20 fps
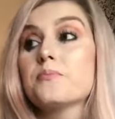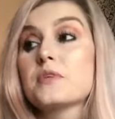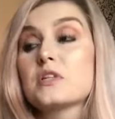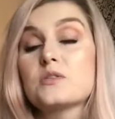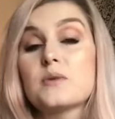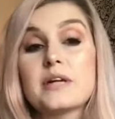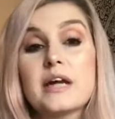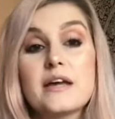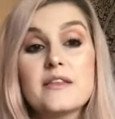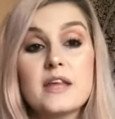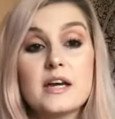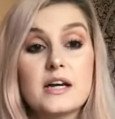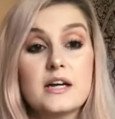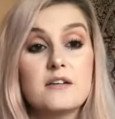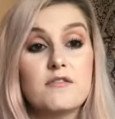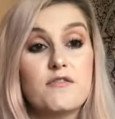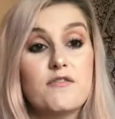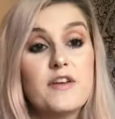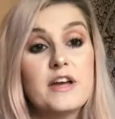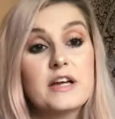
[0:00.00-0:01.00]
So I get that
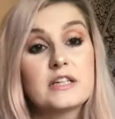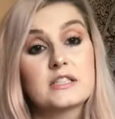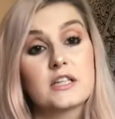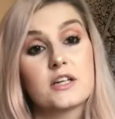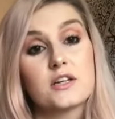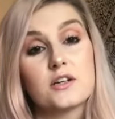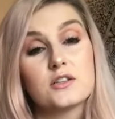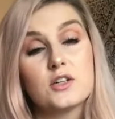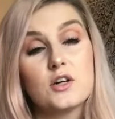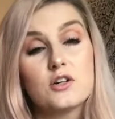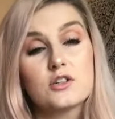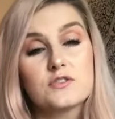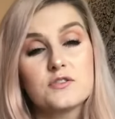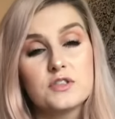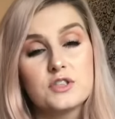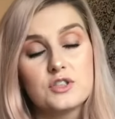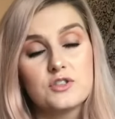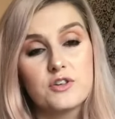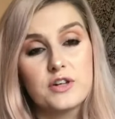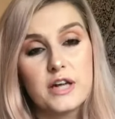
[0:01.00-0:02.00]
kind of fix. I can go to
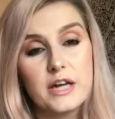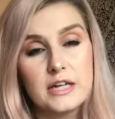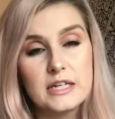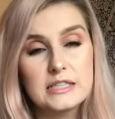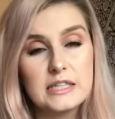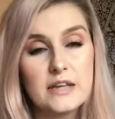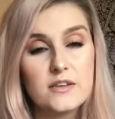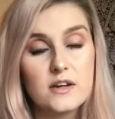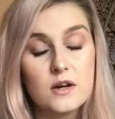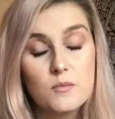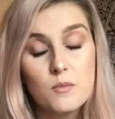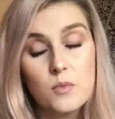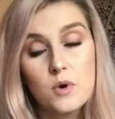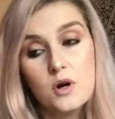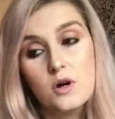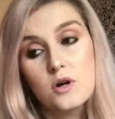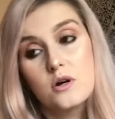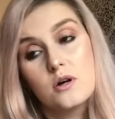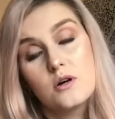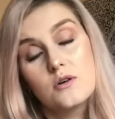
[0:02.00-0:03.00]
Oxford Street any day that I
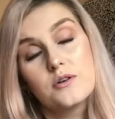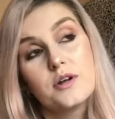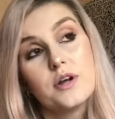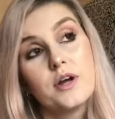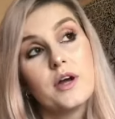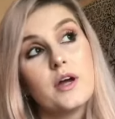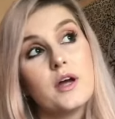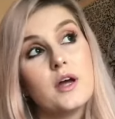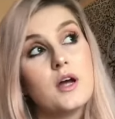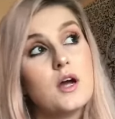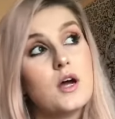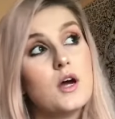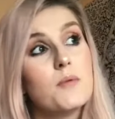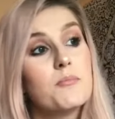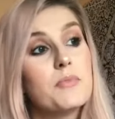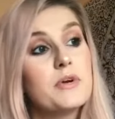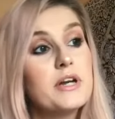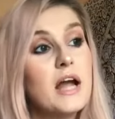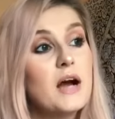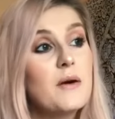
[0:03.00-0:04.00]
want.
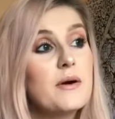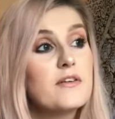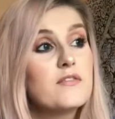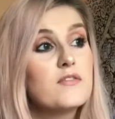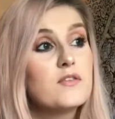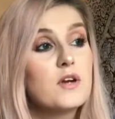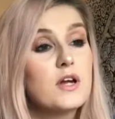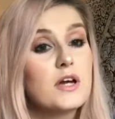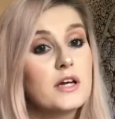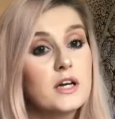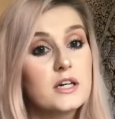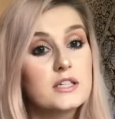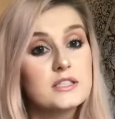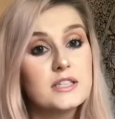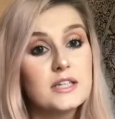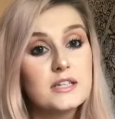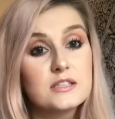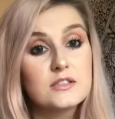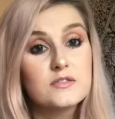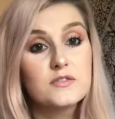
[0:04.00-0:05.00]
But now I feel like a
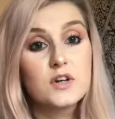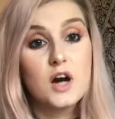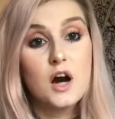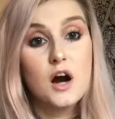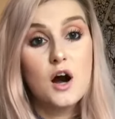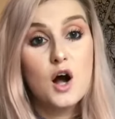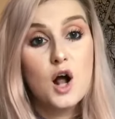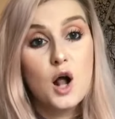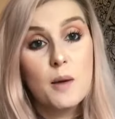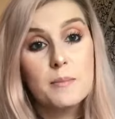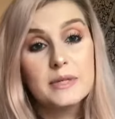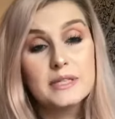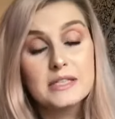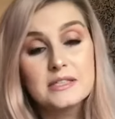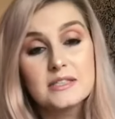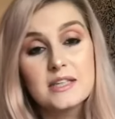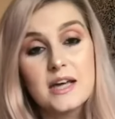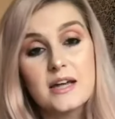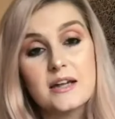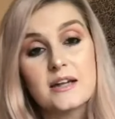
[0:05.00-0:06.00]
sense of calm and
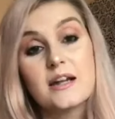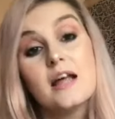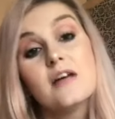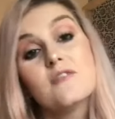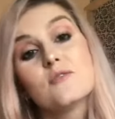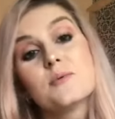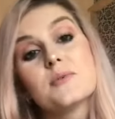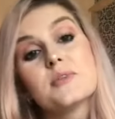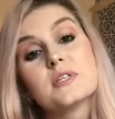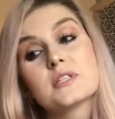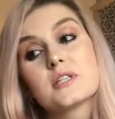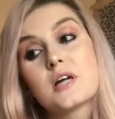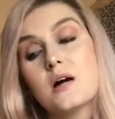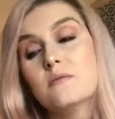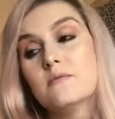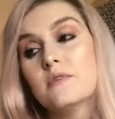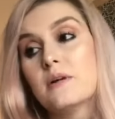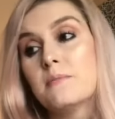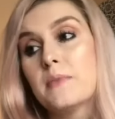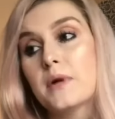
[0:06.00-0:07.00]
zen, and everyone that's
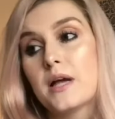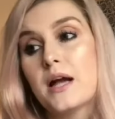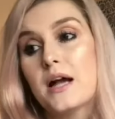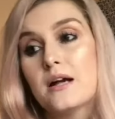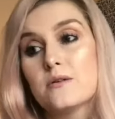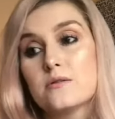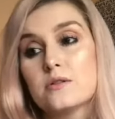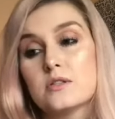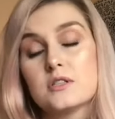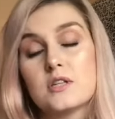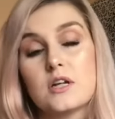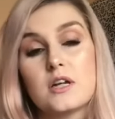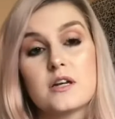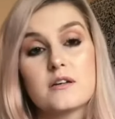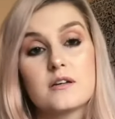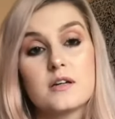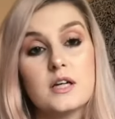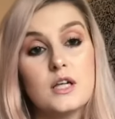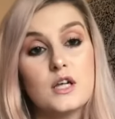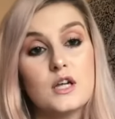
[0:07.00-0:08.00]
come around my house,
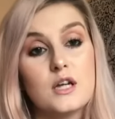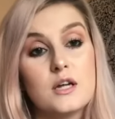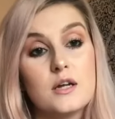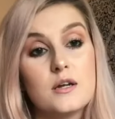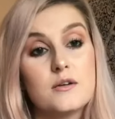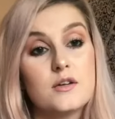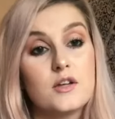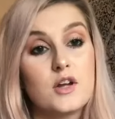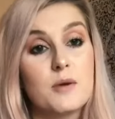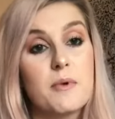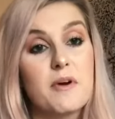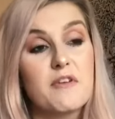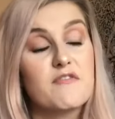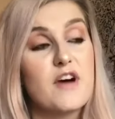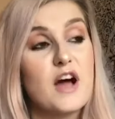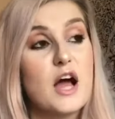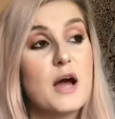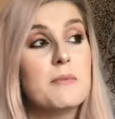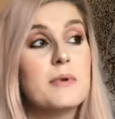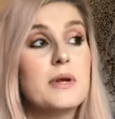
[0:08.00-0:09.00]
like, you know, my
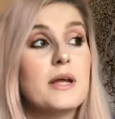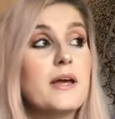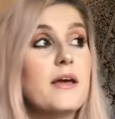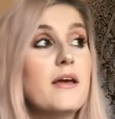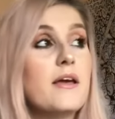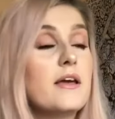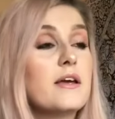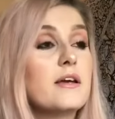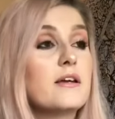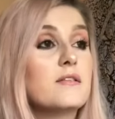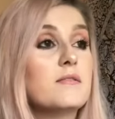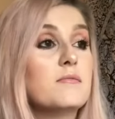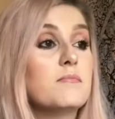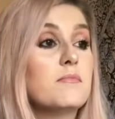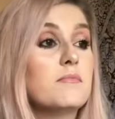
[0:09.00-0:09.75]
family,